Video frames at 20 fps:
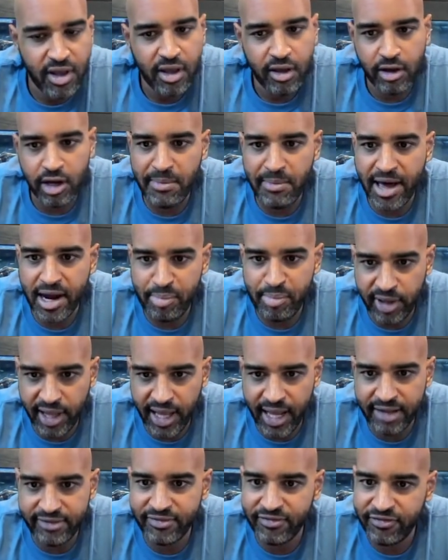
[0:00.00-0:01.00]
Good amount of
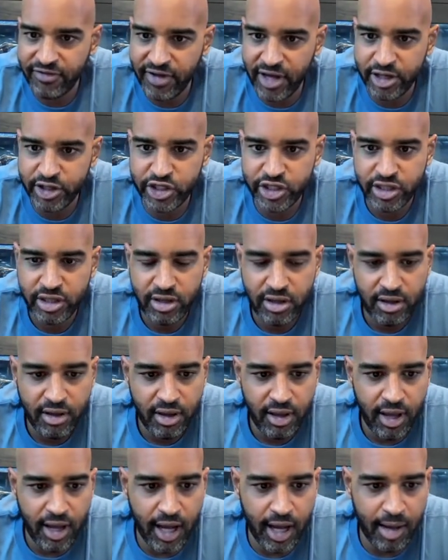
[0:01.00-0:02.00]
plants and fish,
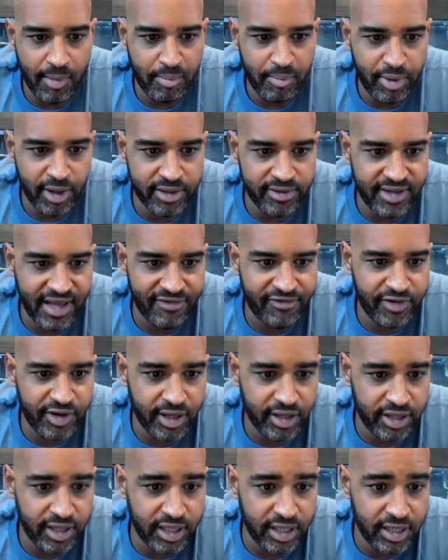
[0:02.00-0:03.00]
but
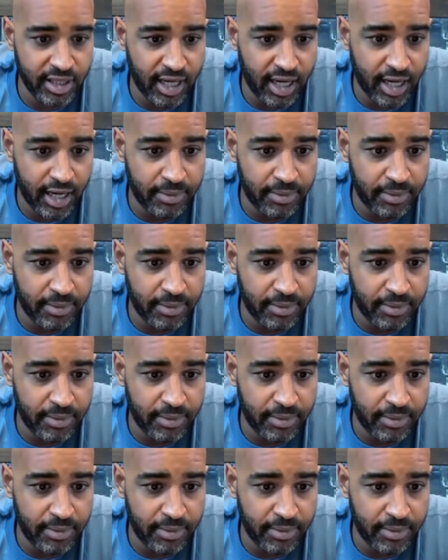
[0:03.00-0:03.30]
definitely